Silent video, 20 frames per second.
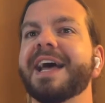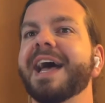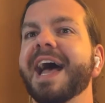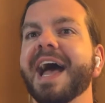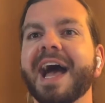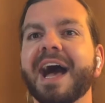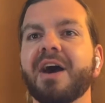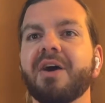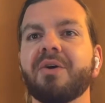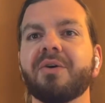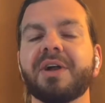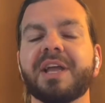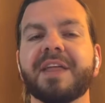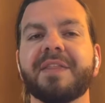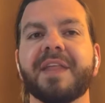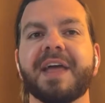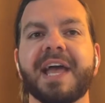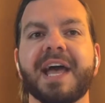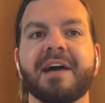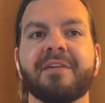how can
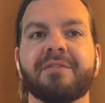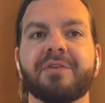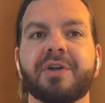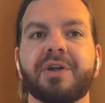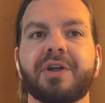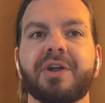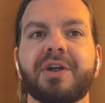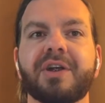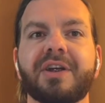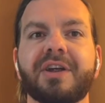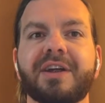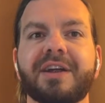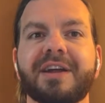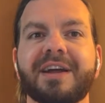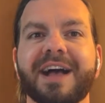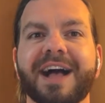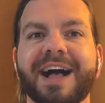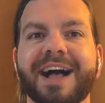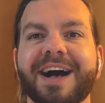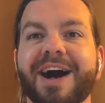they ever
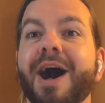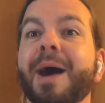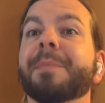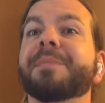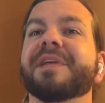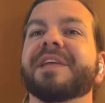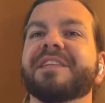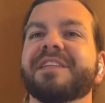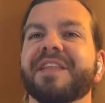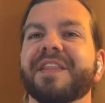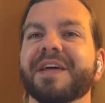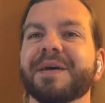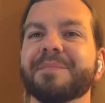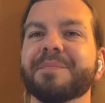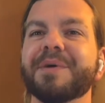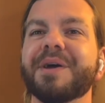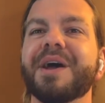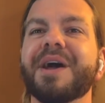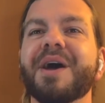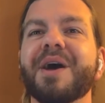opt into them,
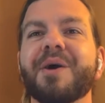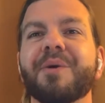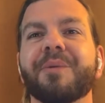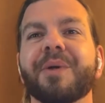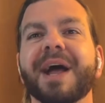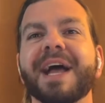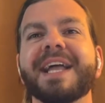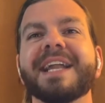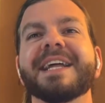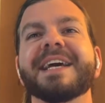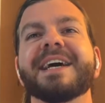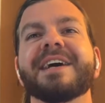right?